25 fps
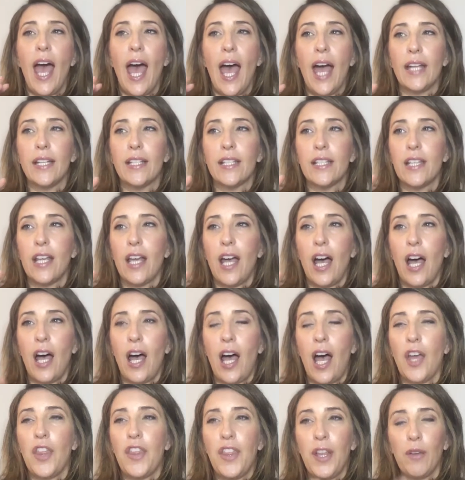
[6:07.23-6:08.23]
And
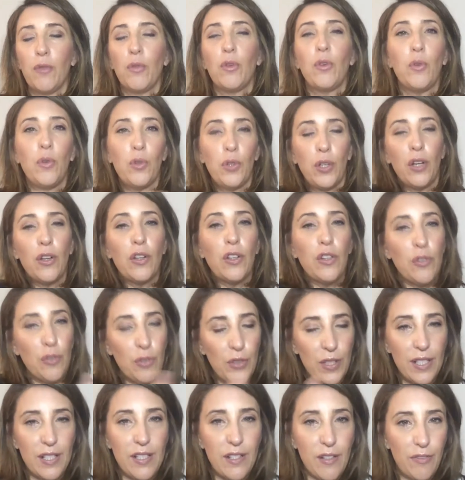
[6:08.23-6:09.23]
I think we're all going
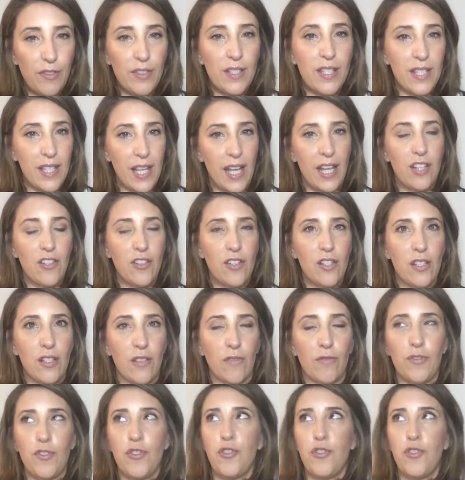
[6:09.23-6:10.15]
through these different stages of